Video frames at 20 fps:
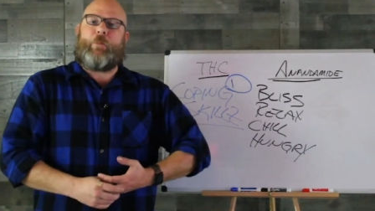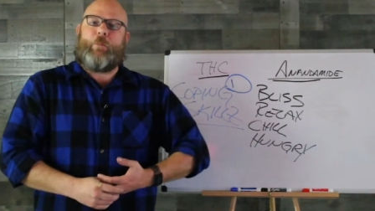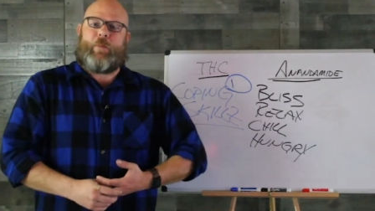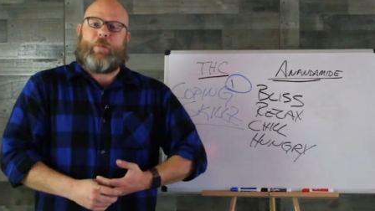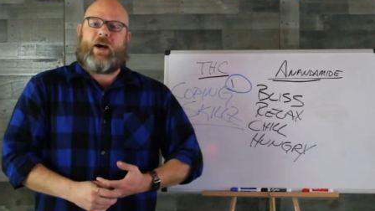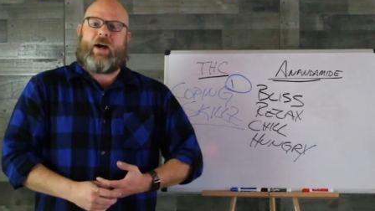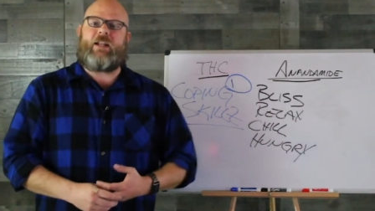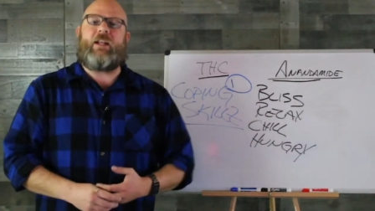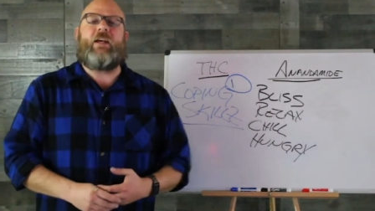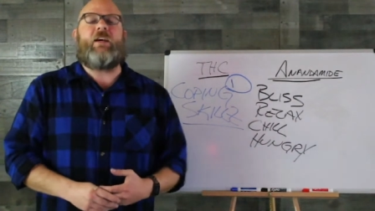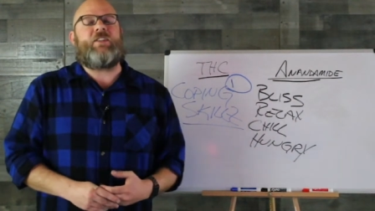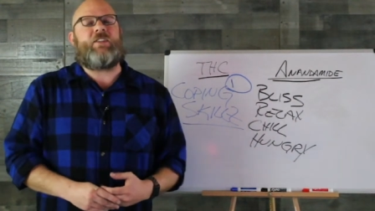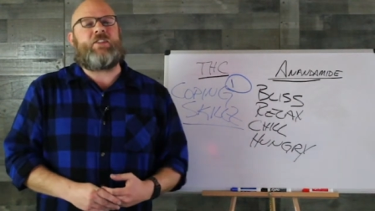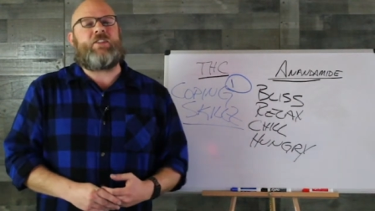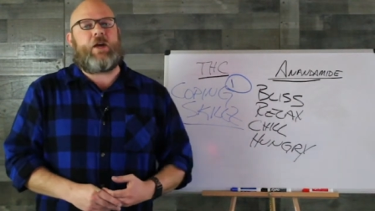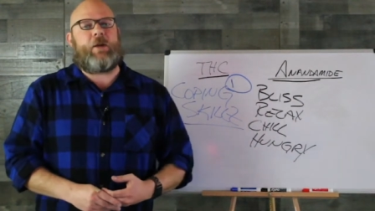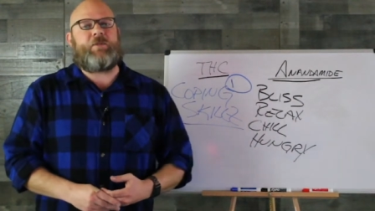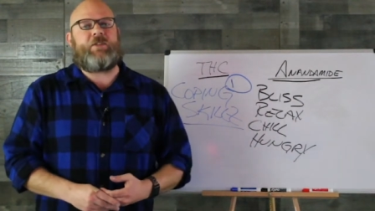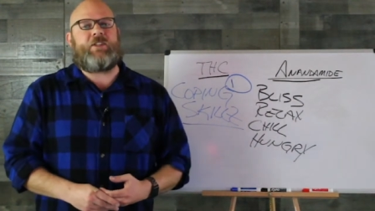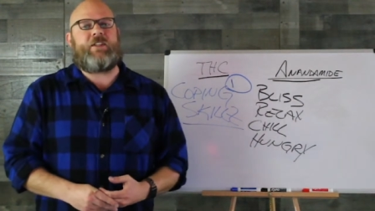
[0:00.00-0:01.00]
but
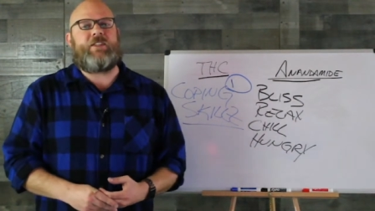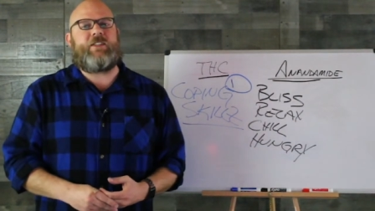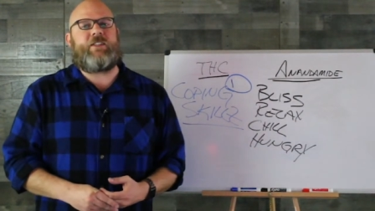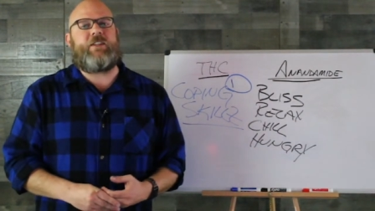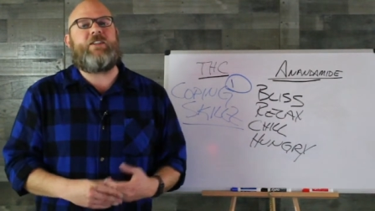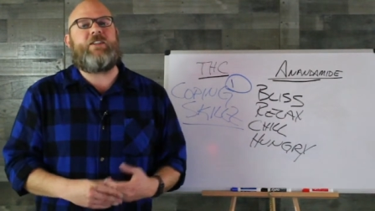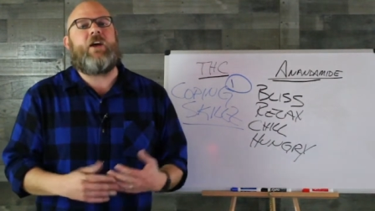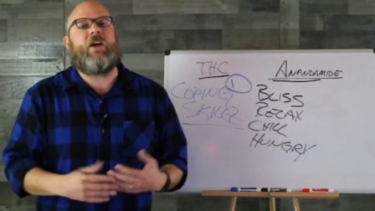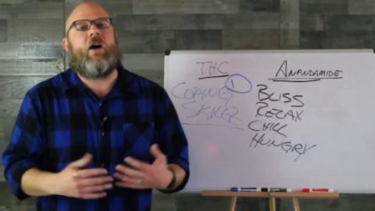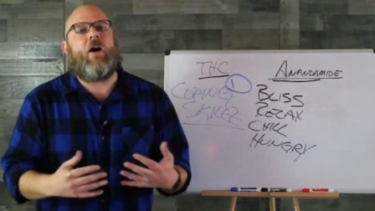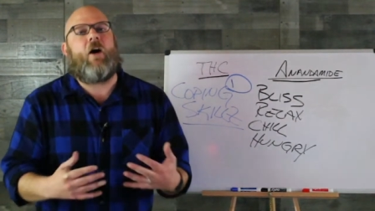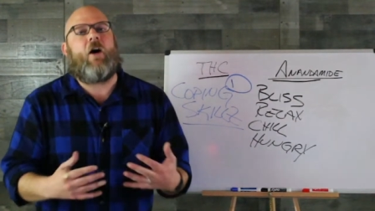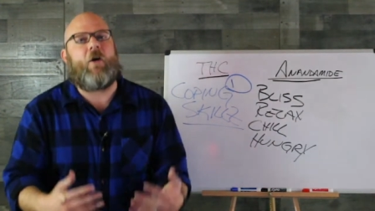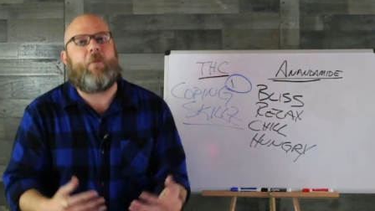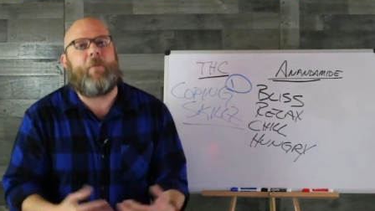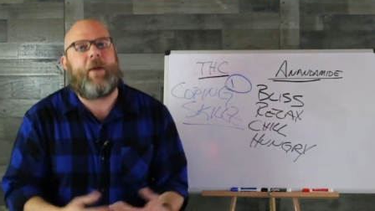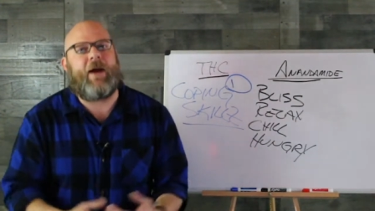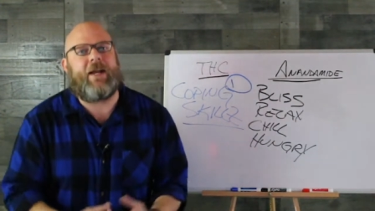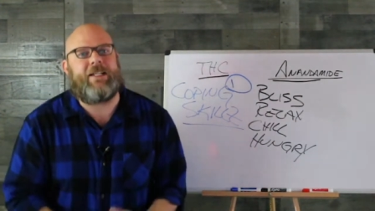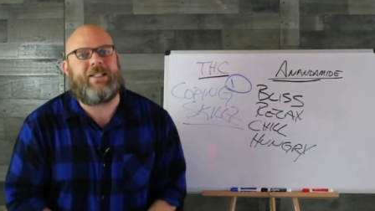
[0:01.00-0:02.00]
substances are
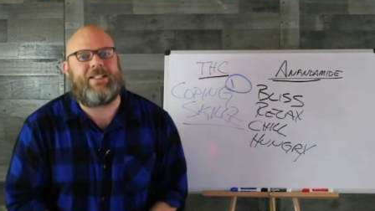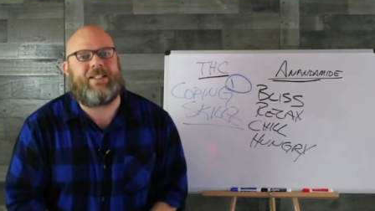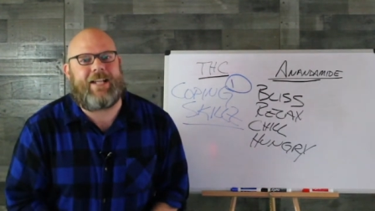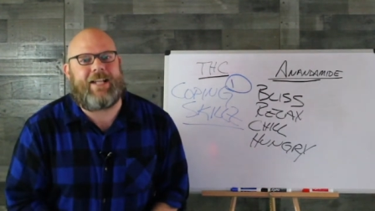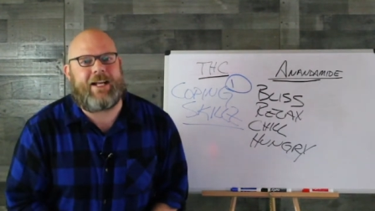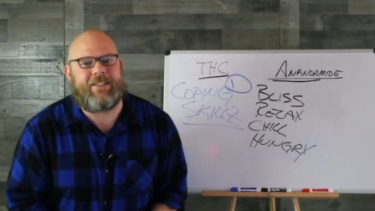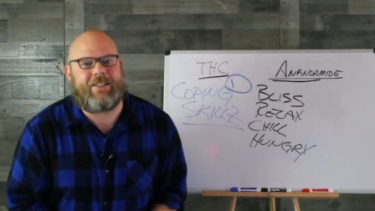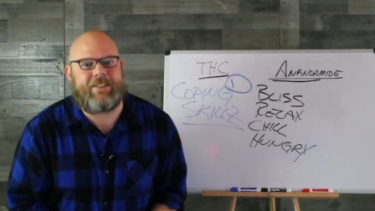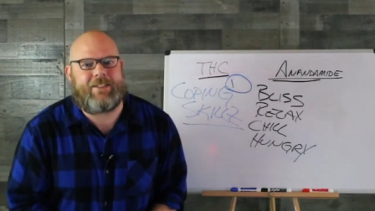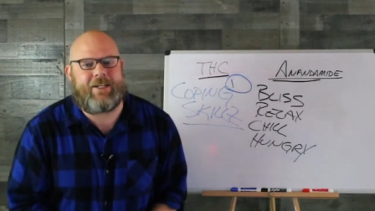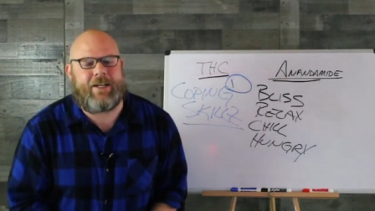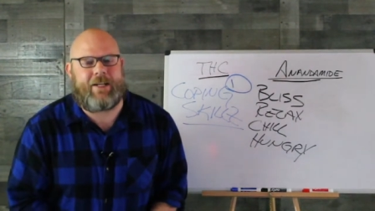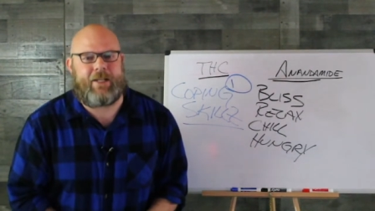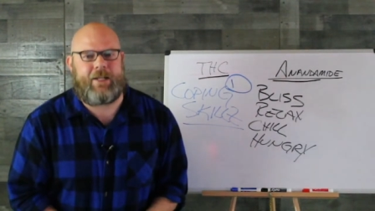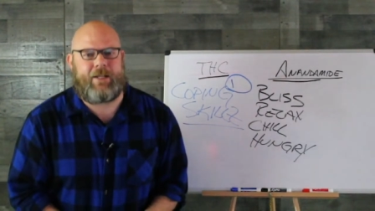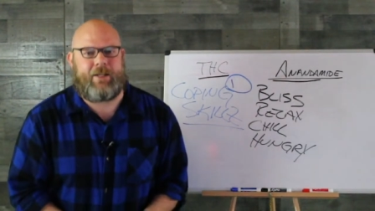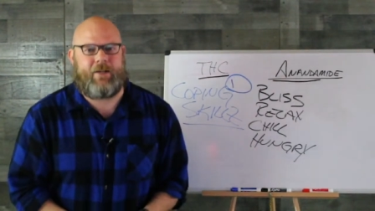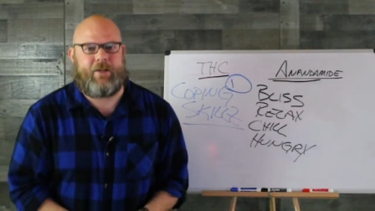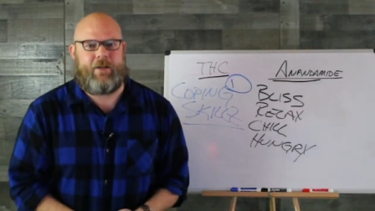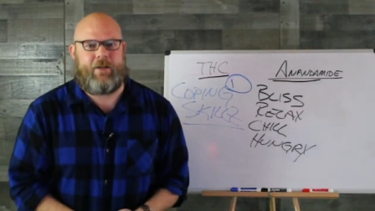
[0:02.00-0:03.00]
my destiny.
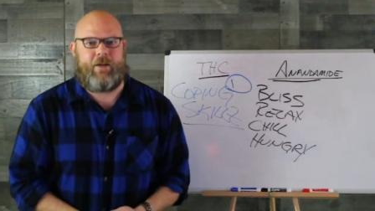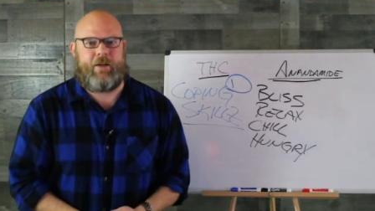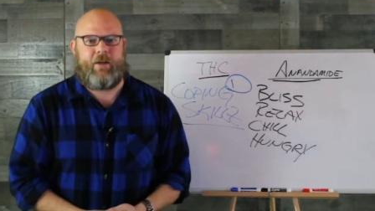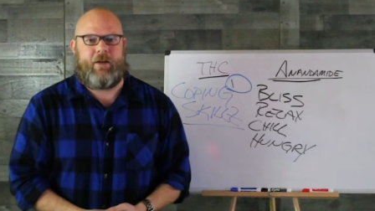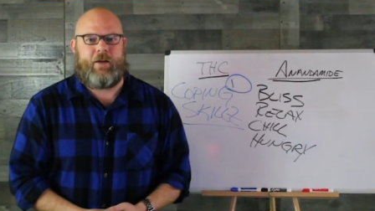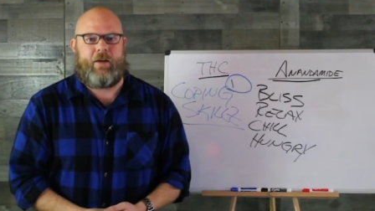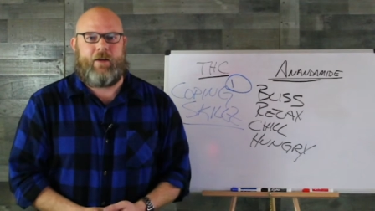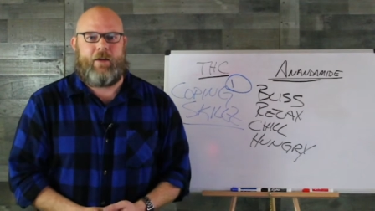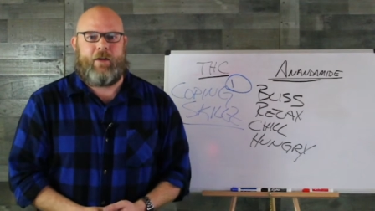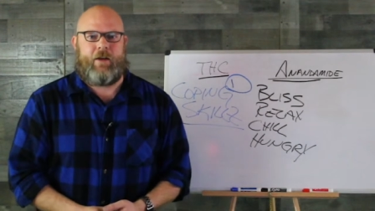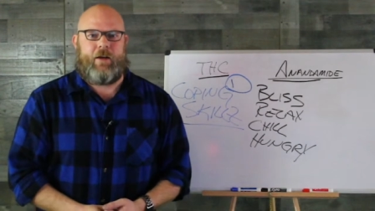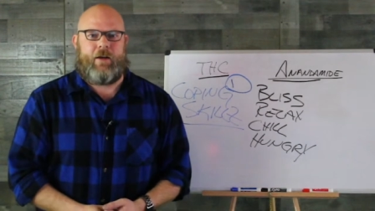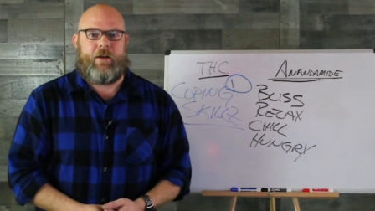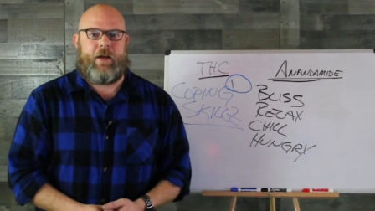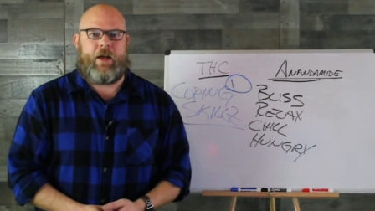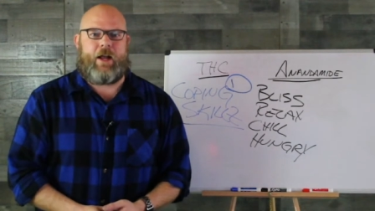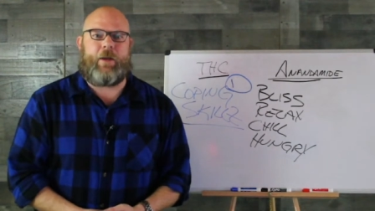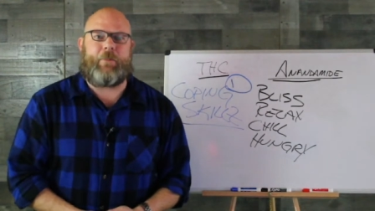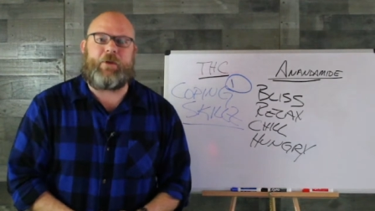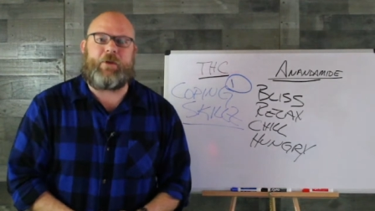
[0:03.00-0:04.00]

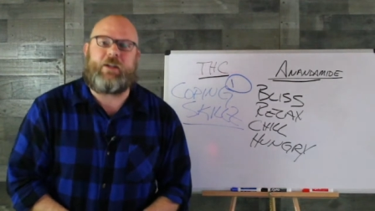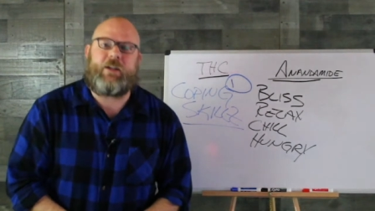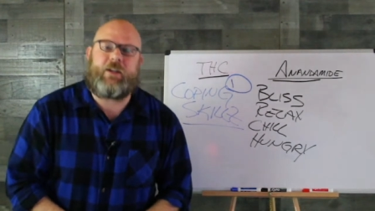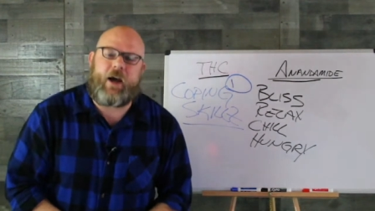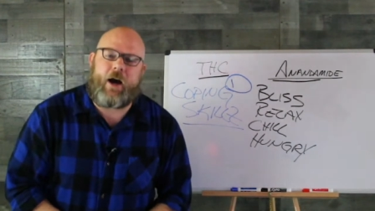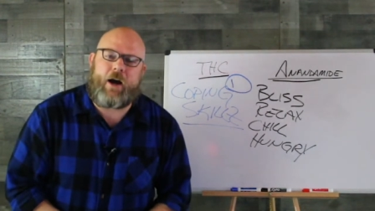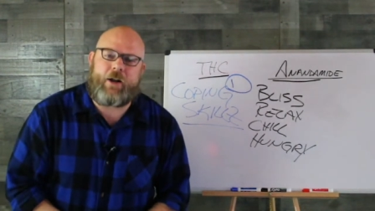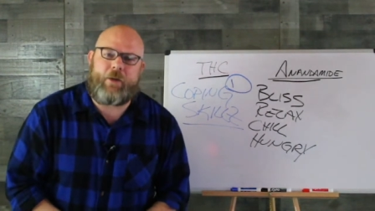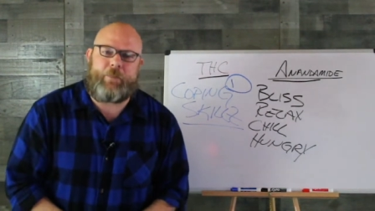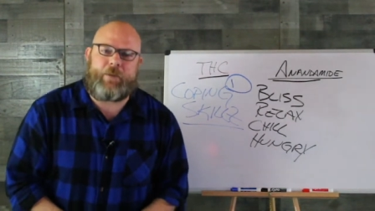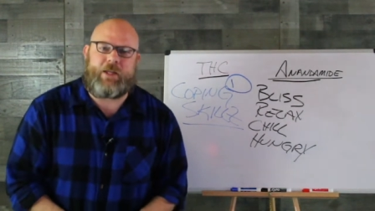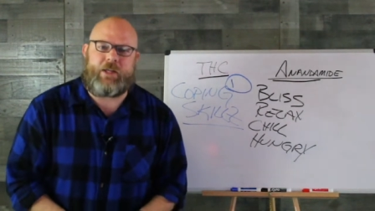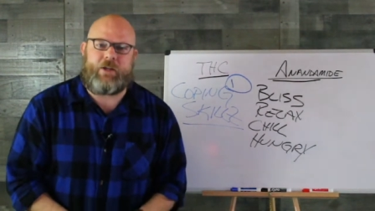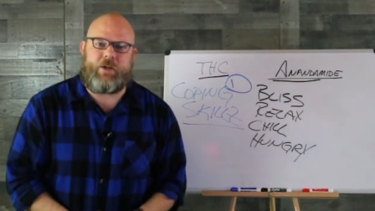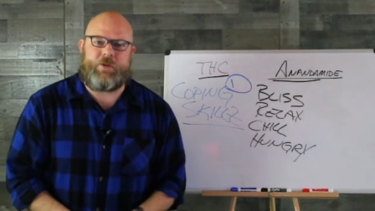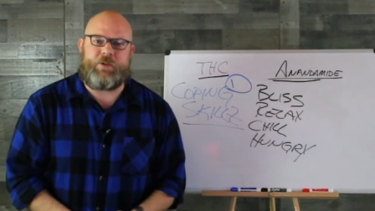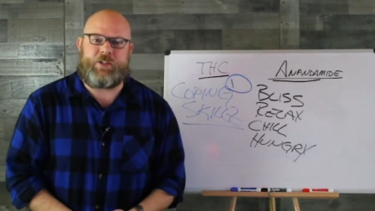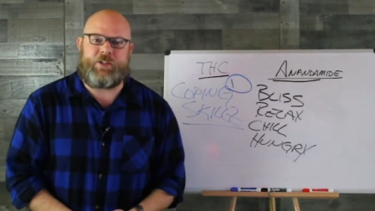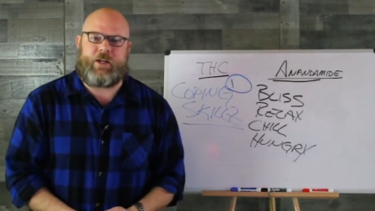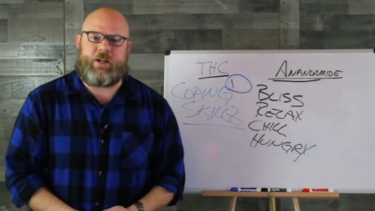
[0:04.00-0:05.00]
And I'm gonna be
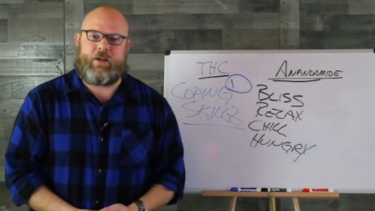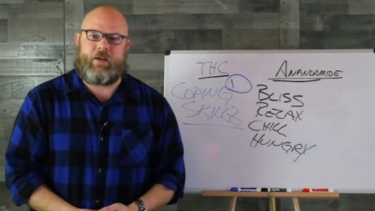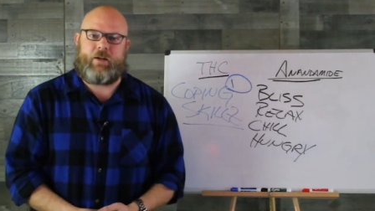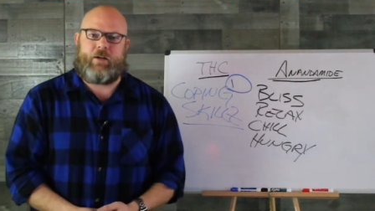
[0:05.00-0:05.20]
using.